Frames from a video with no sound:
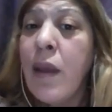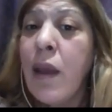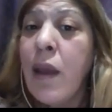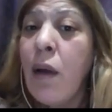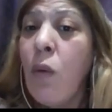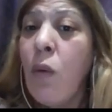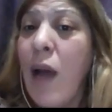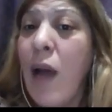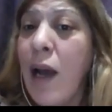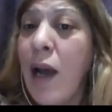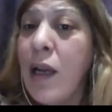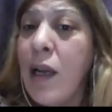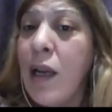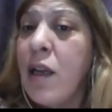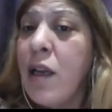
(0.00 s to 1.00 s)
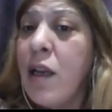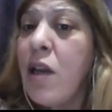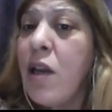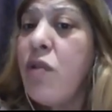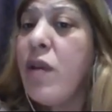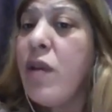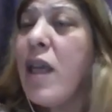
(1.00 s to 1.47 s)
While in the
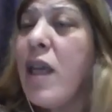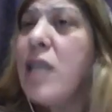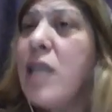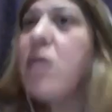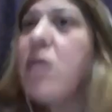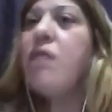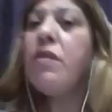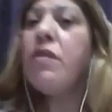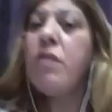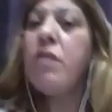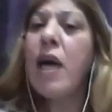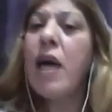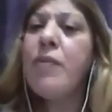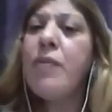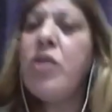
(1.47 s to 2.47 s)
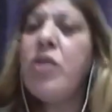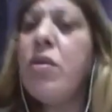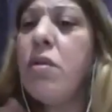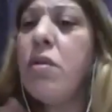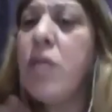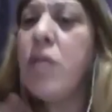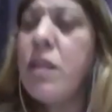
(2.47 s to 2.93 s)
case of ruptured
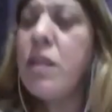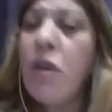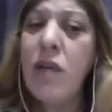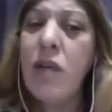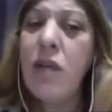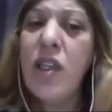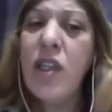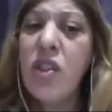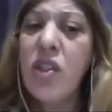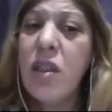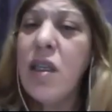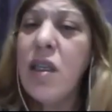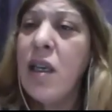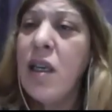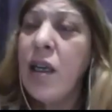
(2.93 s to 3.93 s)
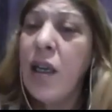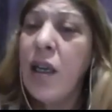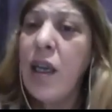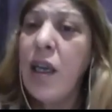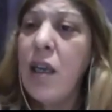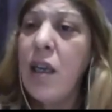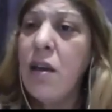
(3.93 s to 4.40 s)
small lesion,
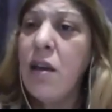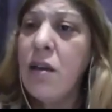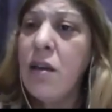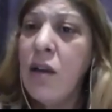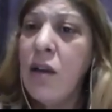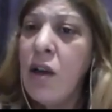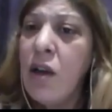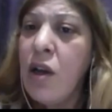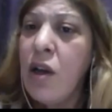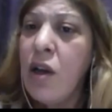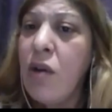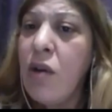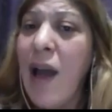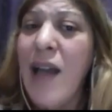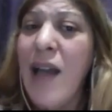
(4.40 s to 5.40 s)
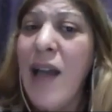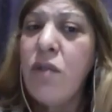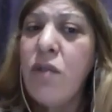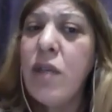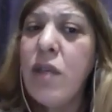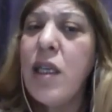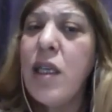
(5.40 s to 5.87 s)
here the
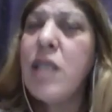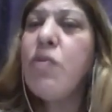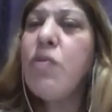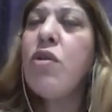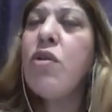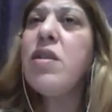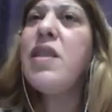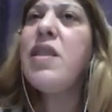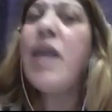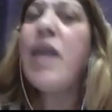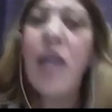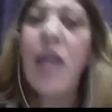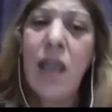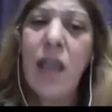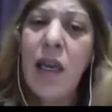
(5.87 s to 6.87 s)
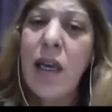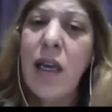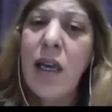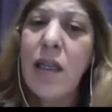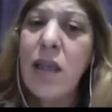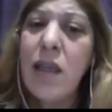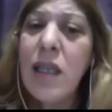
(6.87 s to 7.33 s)
aneurysm contains a
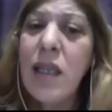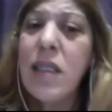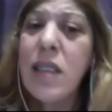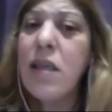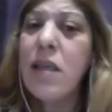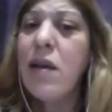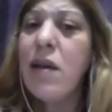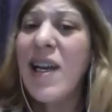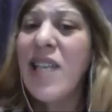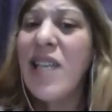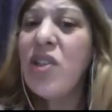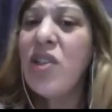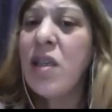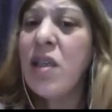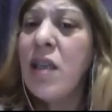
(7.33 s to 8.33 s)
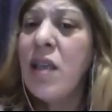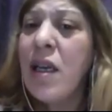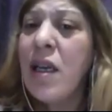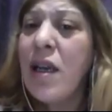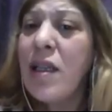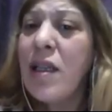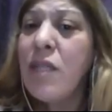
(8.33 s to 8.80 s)
dense collagen
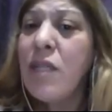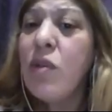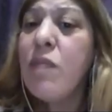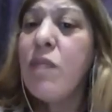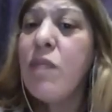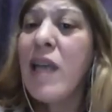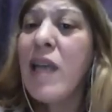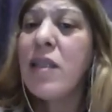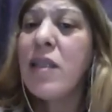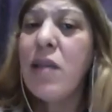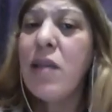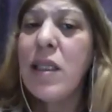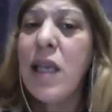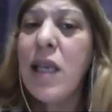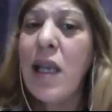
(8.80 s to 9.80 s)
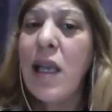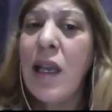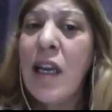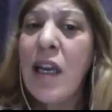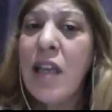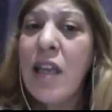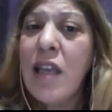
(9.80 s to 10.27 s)
and smooth muscle cell.
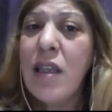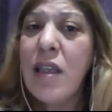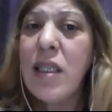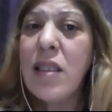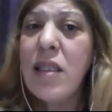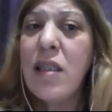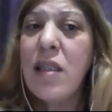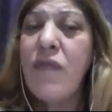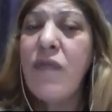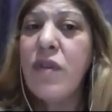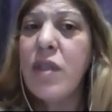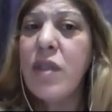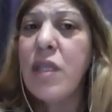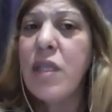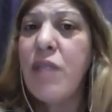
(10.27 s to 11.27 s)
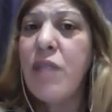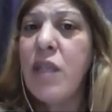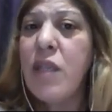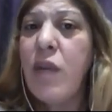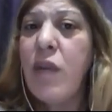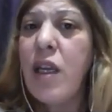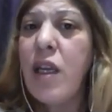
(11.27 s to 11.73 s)
This is the difference
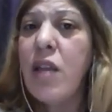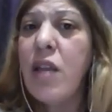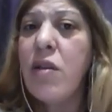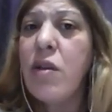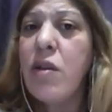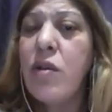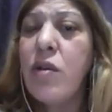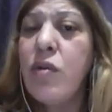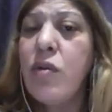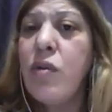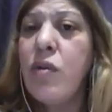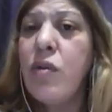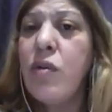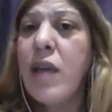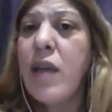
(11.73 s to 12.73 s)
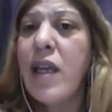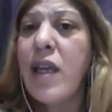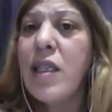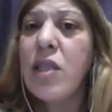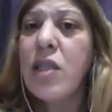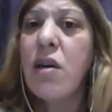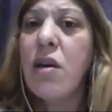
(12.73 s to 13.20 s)
between the 2 kinds
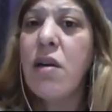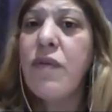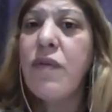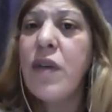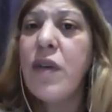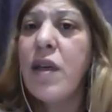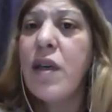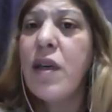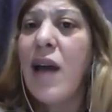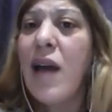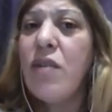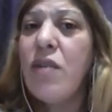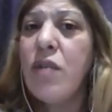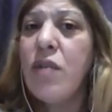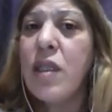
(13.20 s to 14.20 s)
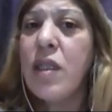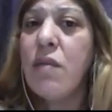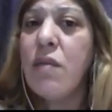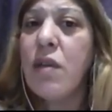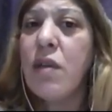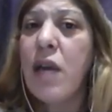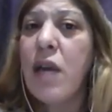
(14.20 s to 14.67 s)
of aneurysm,
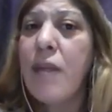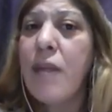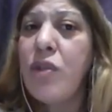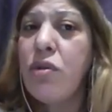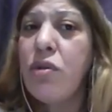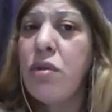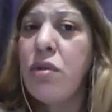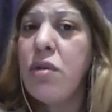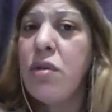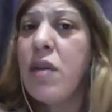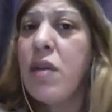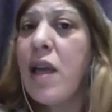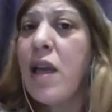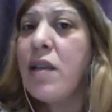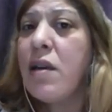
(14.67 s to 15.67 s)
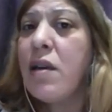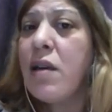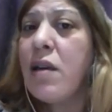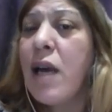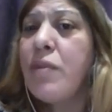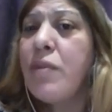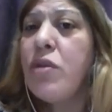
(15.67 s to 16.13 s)
ruptured and
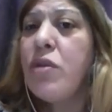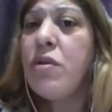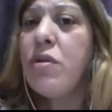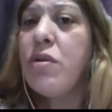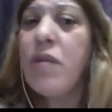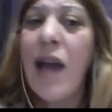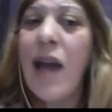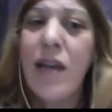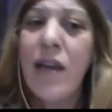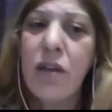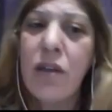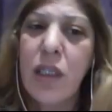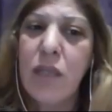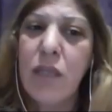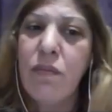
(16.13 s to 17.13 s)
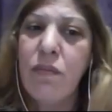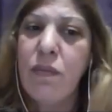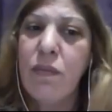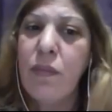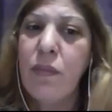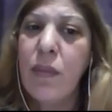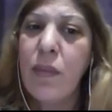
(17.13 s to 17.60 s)
unruptured aneurysm.
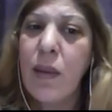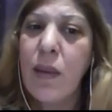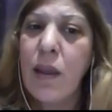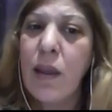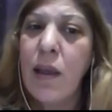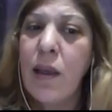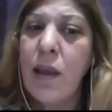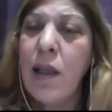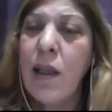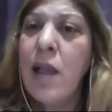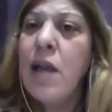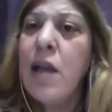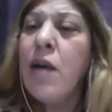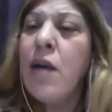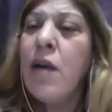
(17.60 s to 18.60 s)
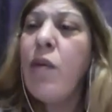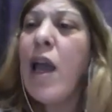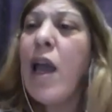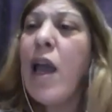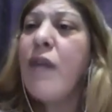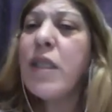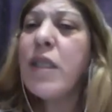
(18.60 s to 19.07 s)
We have
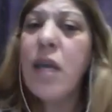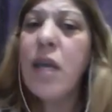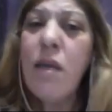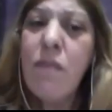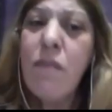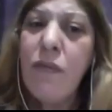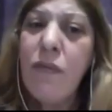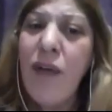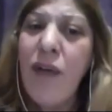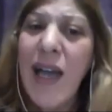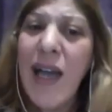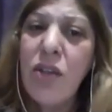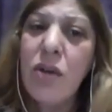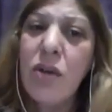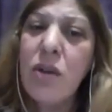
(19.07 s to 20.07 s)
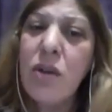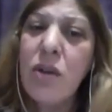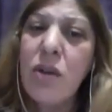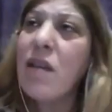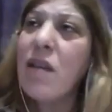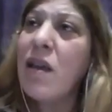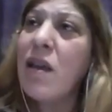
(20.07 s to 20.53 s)
some factors
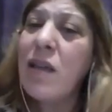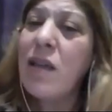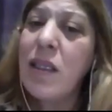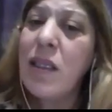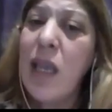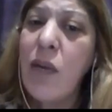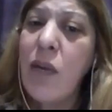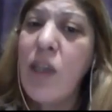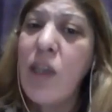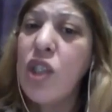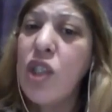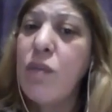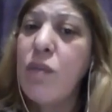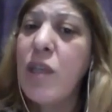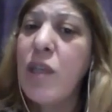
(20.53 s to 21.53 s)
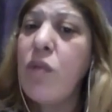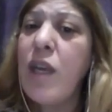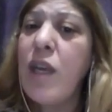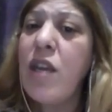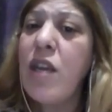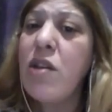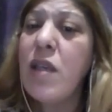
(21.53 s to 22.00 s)
that distinguish
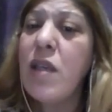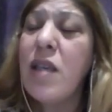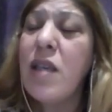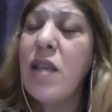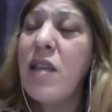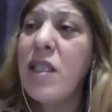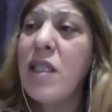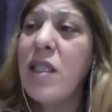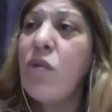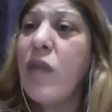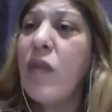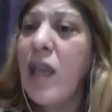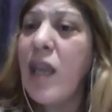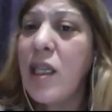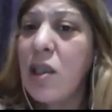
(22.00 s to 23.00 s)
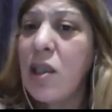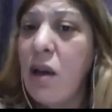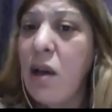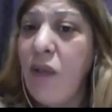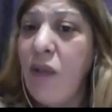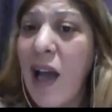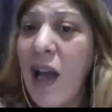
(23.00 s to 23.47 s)
between these 2 kinds of
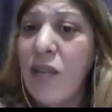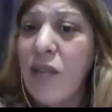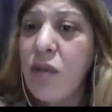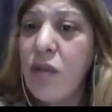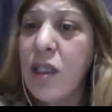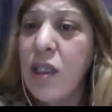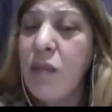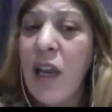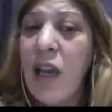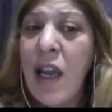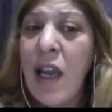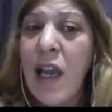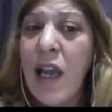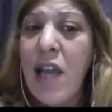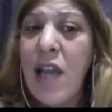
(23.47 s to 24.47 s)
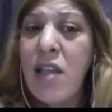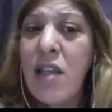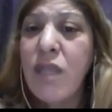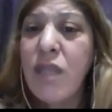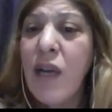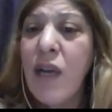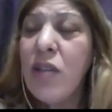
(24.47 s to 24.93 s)
aneurysm, and these
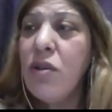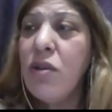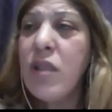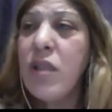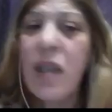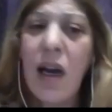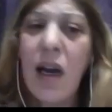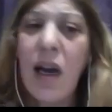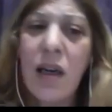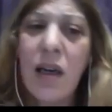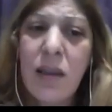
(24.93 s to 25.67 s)
factors are